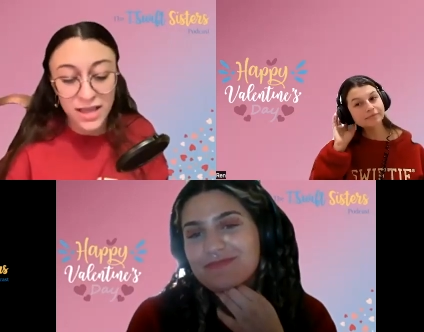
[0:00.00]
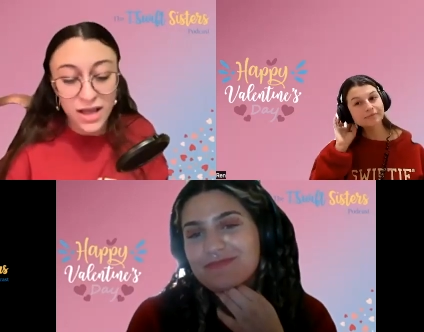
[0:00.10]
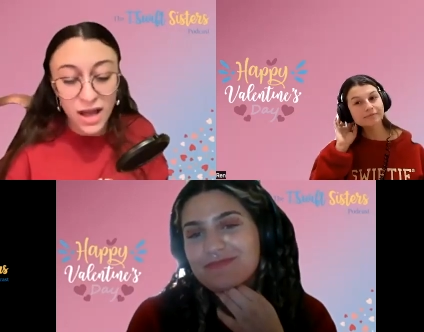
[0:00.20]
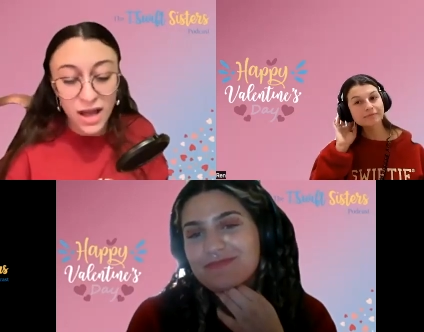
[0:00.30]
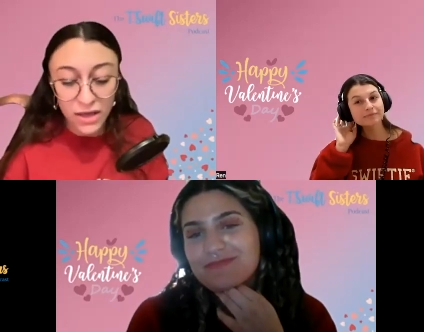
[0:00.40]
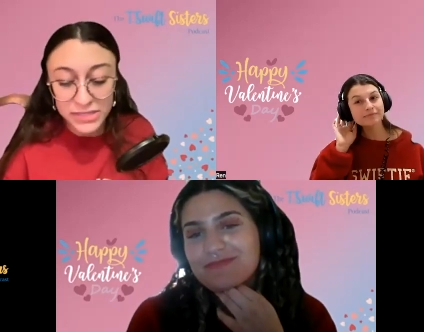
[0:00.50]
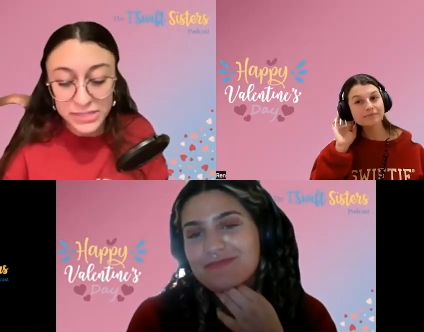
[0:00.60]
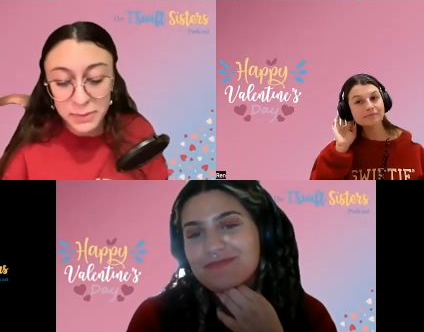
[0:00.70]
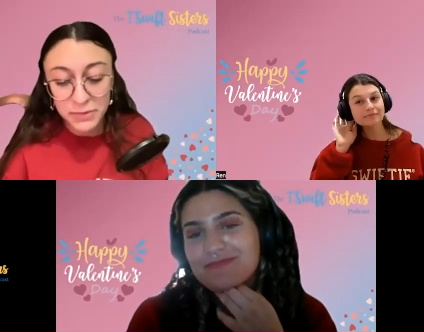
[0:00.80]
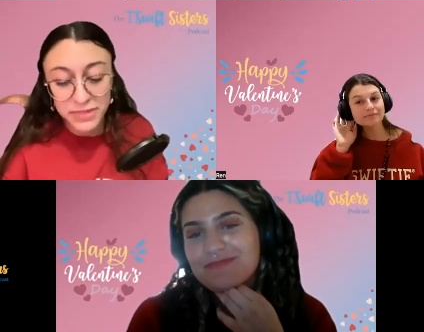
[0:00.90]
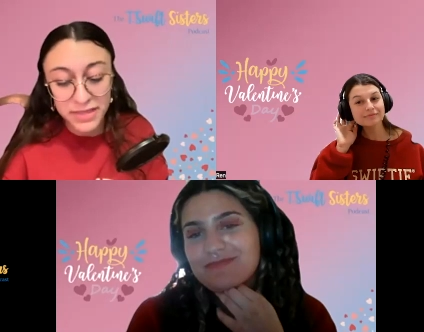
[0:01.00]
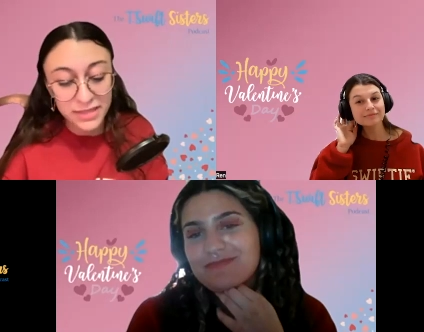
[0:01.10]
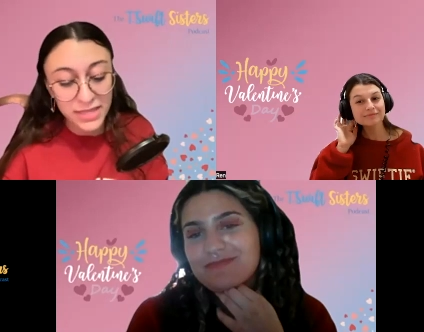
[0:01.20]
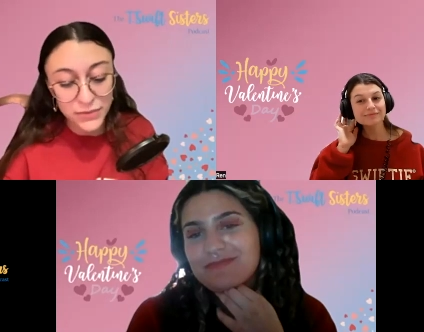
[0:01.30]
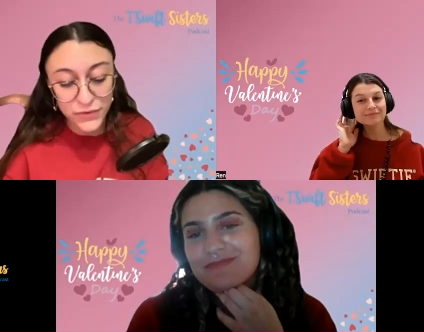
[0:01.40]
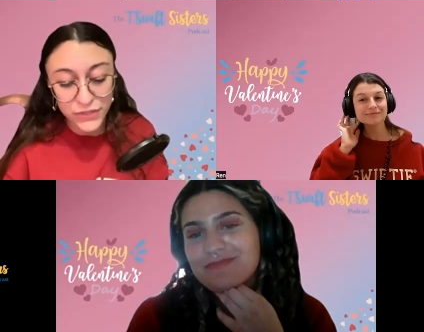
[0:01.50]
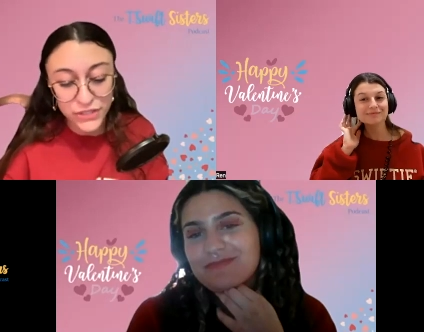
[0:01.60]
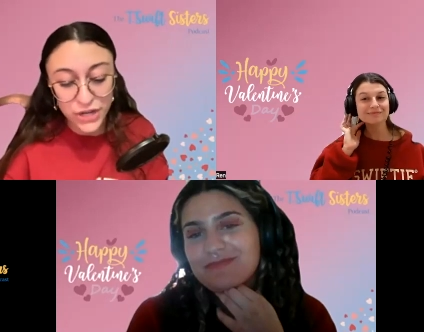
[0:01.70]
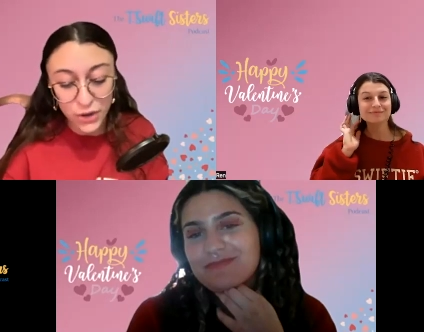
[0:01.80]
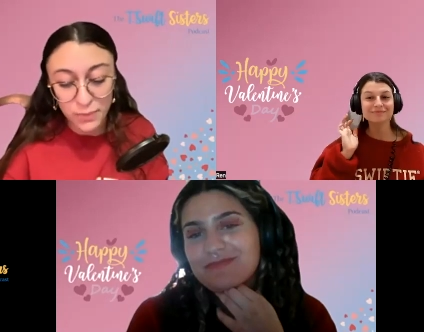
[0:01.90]
Speaker 1: Peace. All these people think
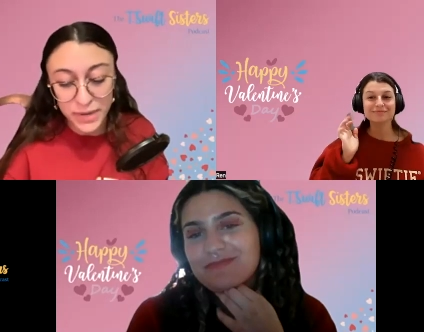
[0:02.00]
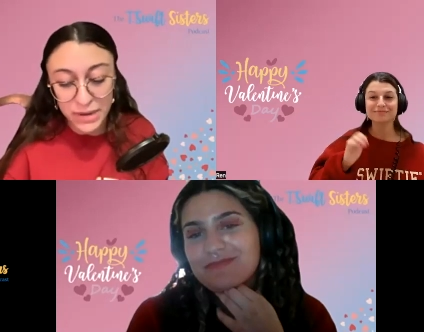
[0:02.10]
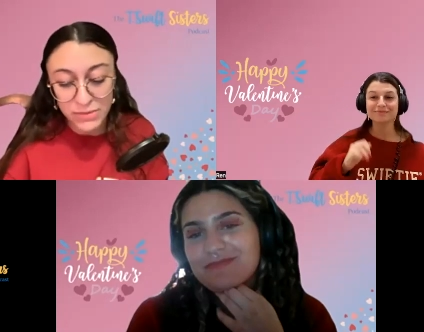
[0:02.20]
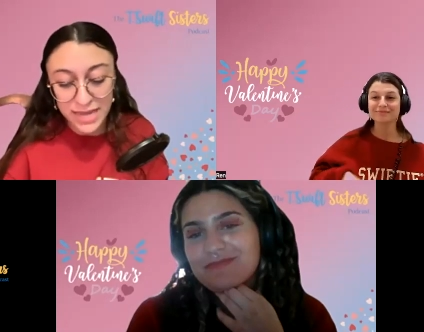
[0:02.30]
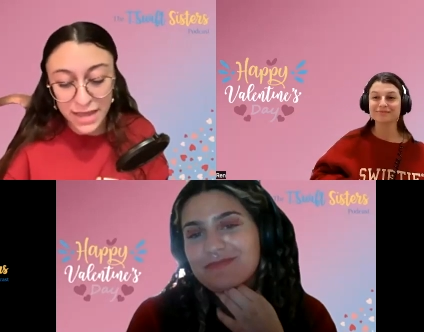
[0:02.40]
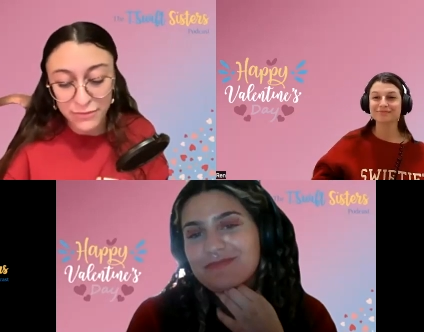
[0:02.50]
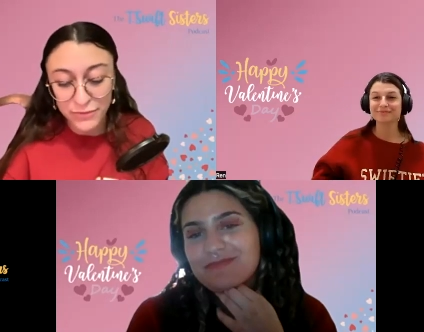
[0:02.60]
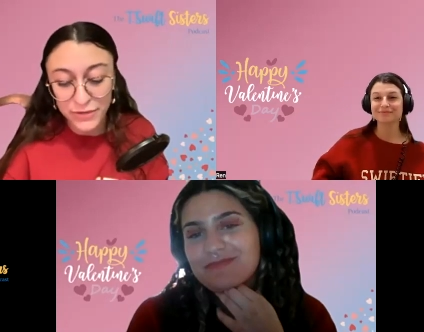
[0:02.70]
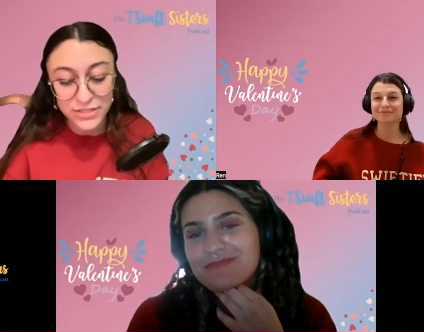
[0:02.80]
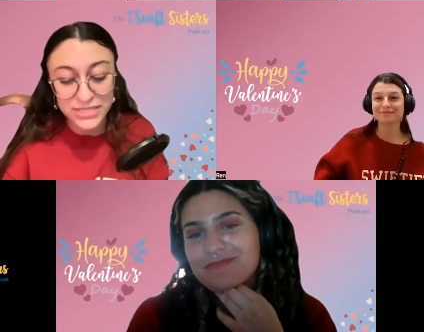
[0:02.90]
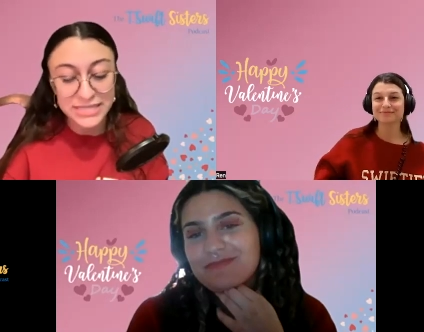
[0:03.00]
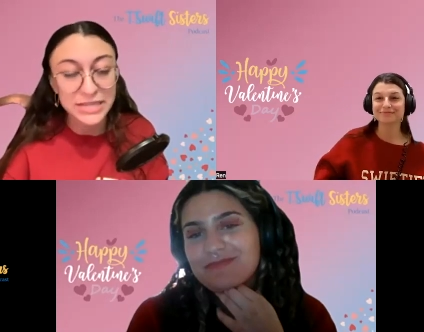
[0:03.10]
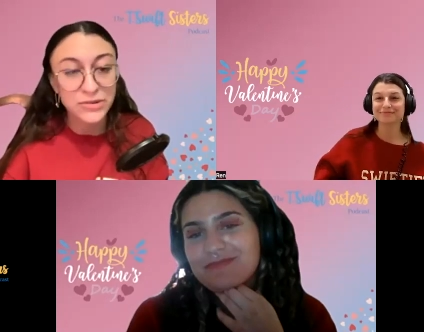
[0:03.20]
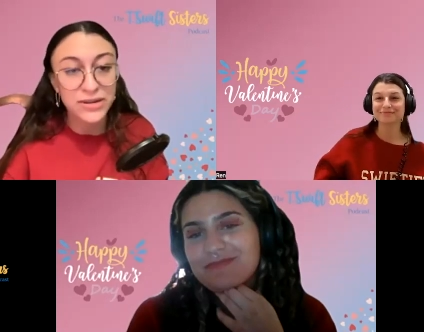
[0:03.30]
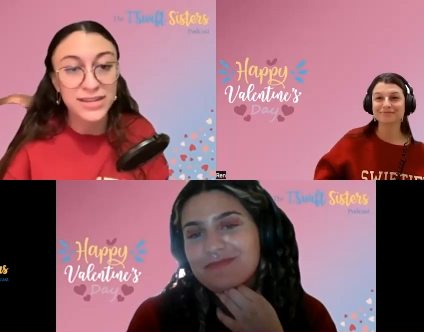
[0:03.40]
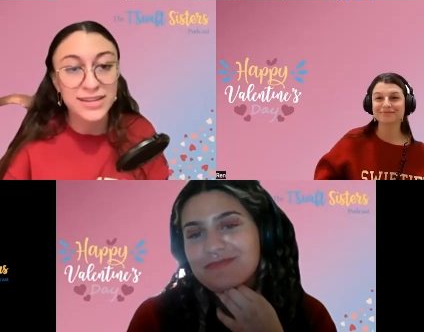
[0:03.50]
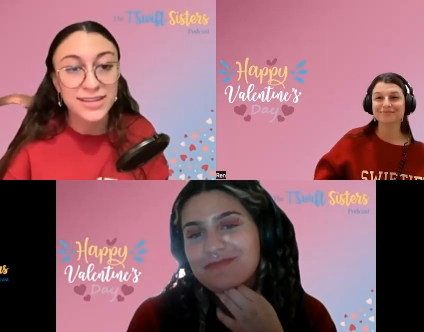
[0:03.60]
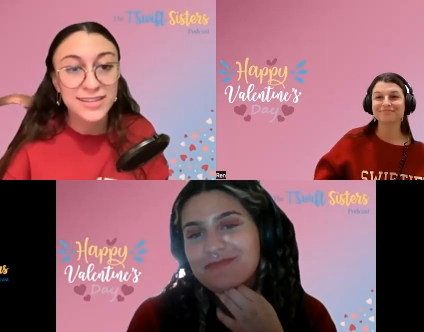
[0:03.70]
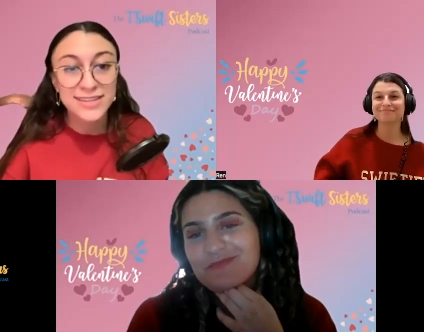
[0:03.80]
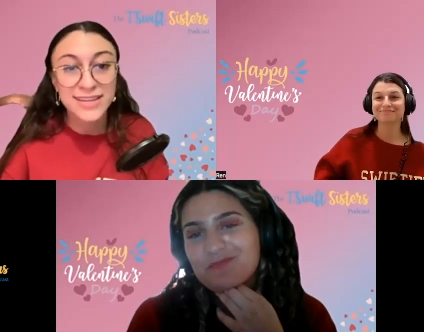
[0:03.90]
love's for show, but I would die for you in
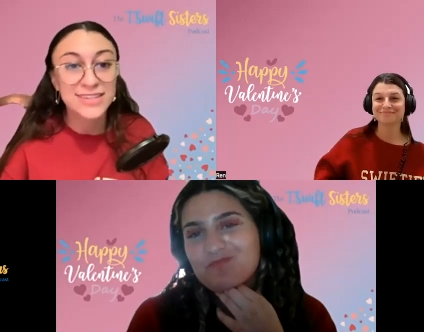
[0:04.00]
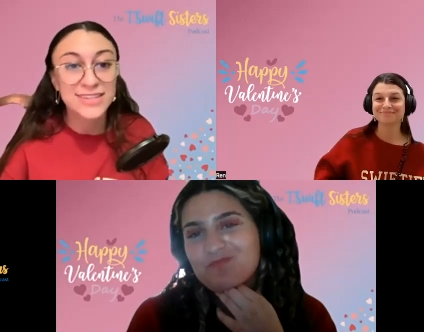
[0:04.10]
secret.